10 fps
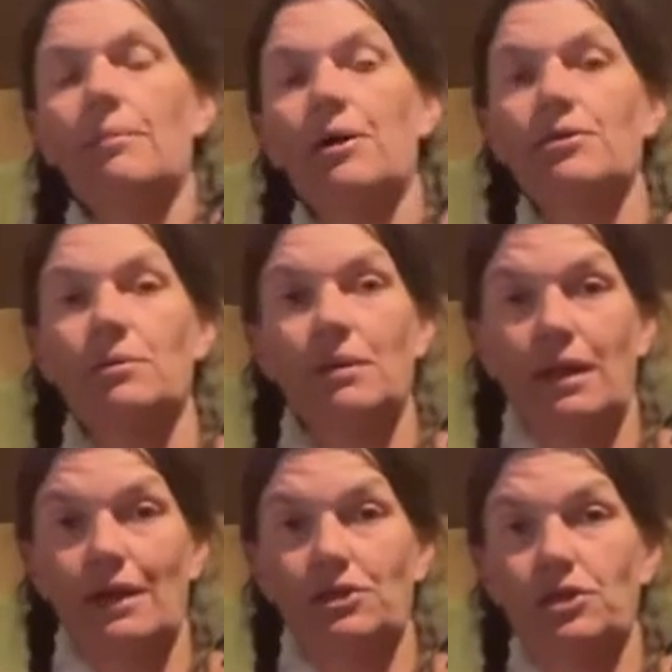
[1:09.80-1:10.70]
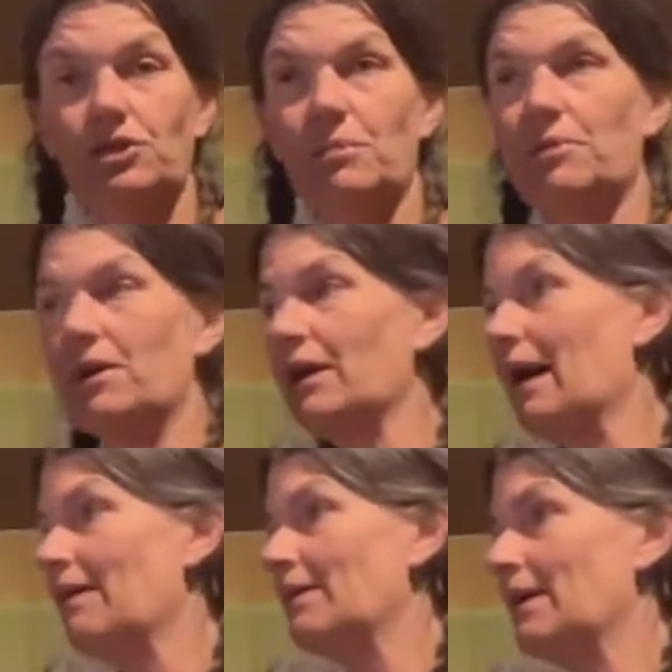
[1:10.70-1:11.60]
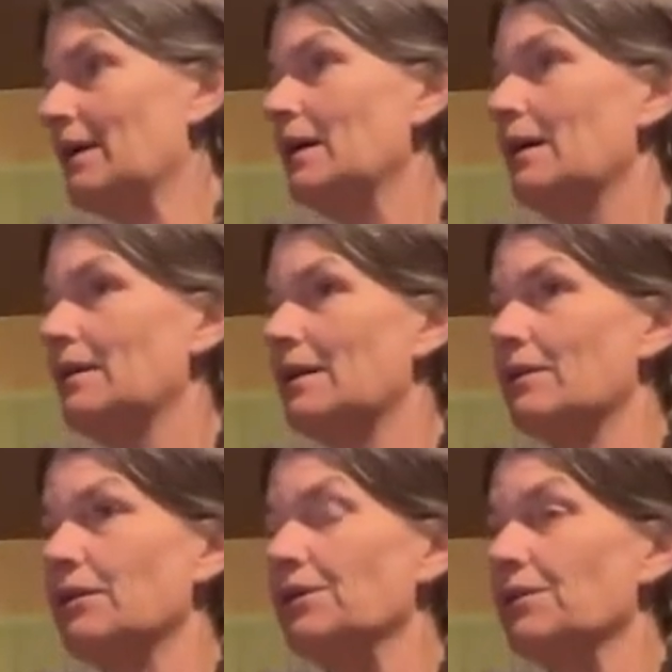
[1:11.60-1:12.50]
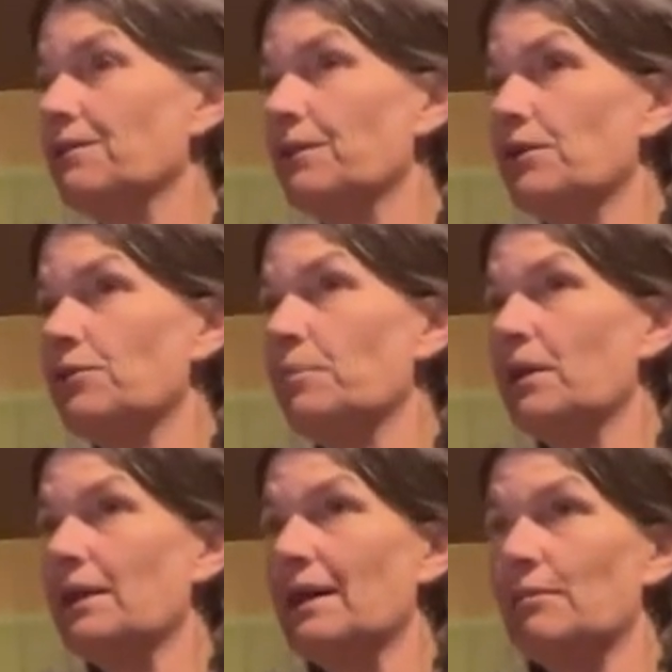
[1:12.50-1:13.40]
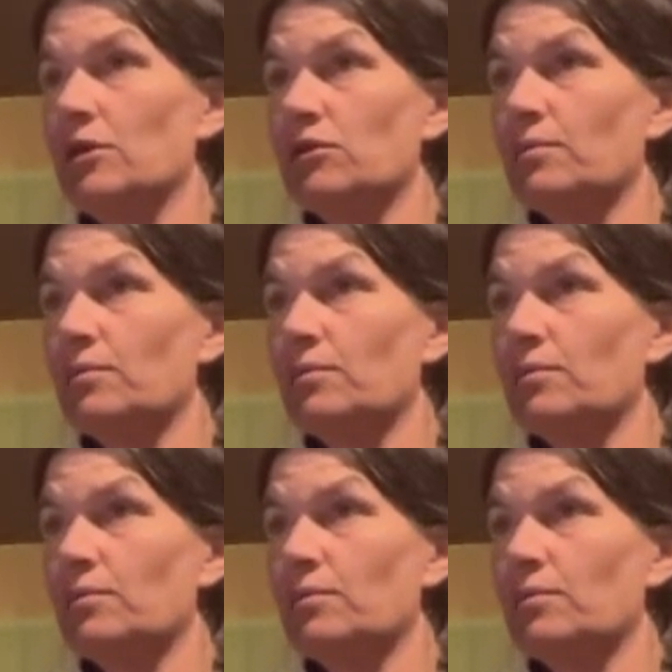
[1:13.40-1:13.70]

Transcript: the relationship they're having. They're in their first polyamorous